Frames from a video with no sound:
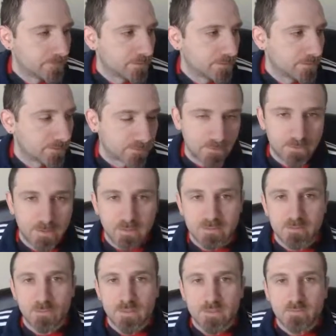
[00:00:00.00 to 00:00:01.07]
So that's
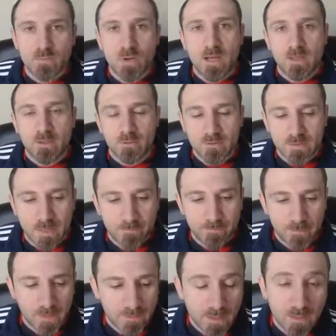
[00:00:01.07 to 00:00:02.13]
the reason why I use that.
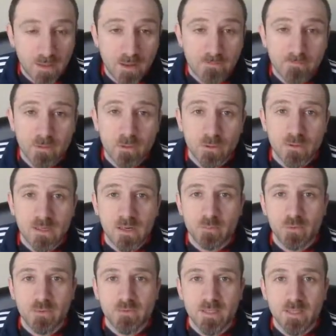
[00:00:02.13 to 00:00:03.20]
And then I follow that up
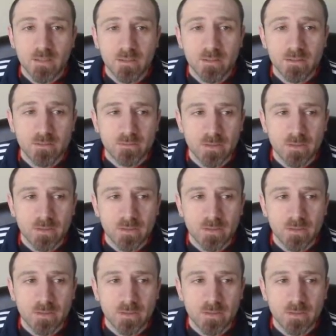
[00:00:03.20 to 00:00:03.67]
with Tenko,